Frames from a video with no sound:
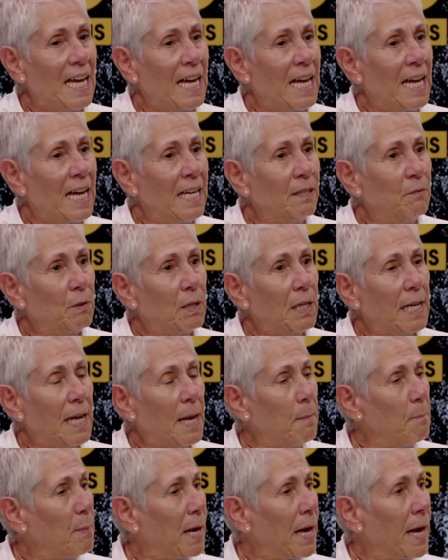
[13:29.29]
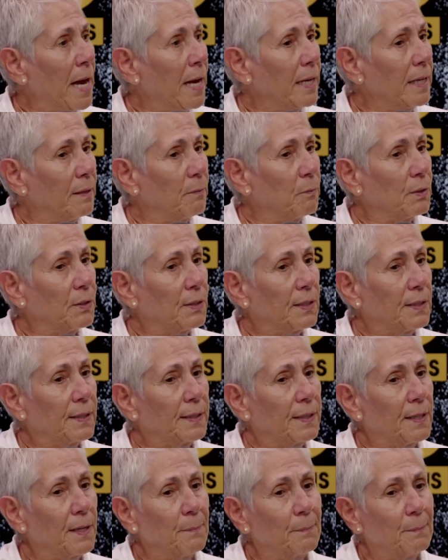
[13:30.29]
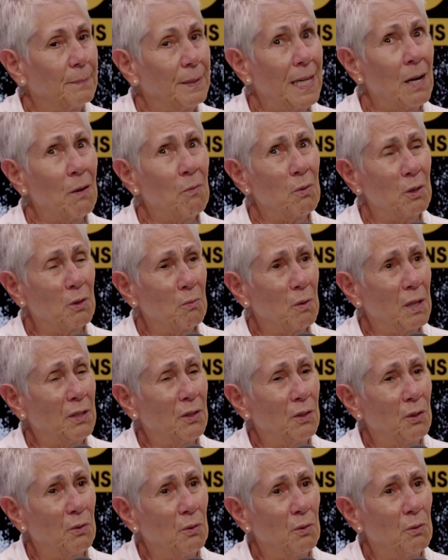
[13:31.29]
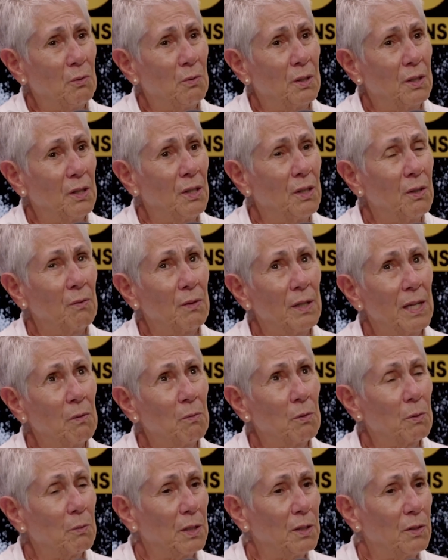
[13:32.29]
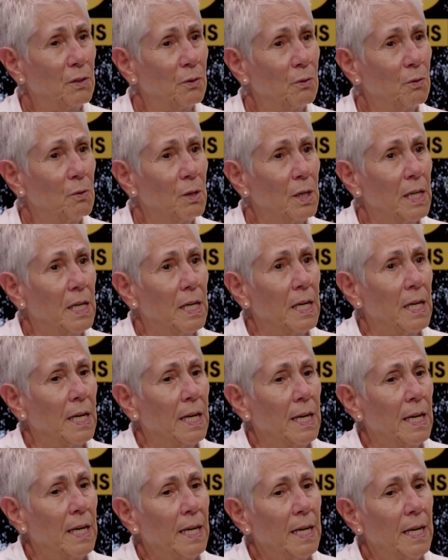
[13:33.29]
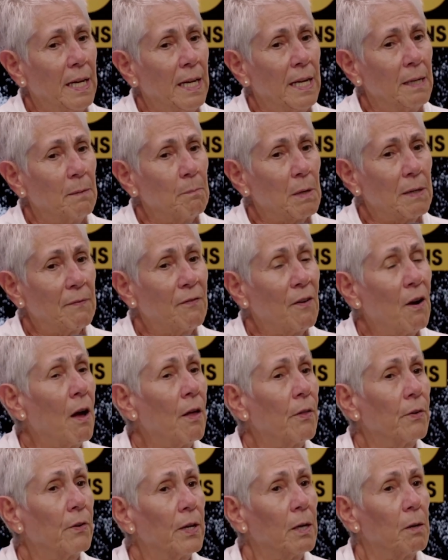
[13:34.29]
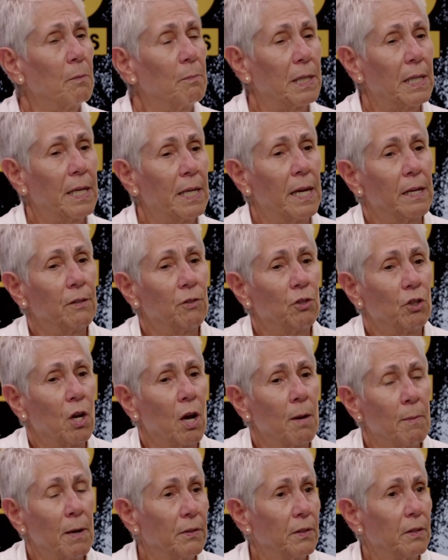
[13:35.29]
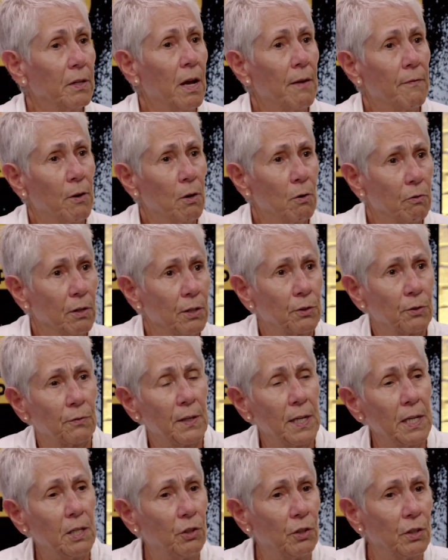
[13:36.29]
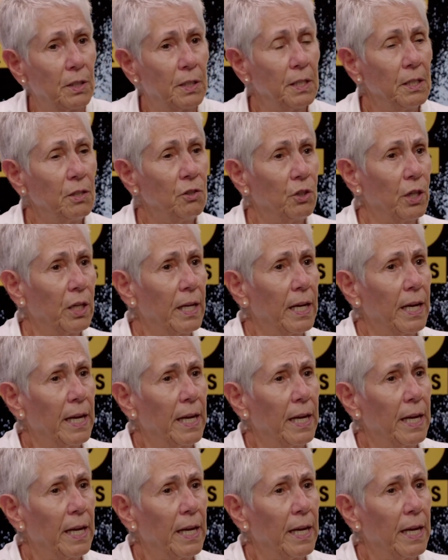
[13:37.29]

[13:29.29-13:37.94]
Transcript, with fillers: And when I came back, it was uh, now what do I do? You know, now what do I do? And my father helped me get a job on the Navajo reservation teaching.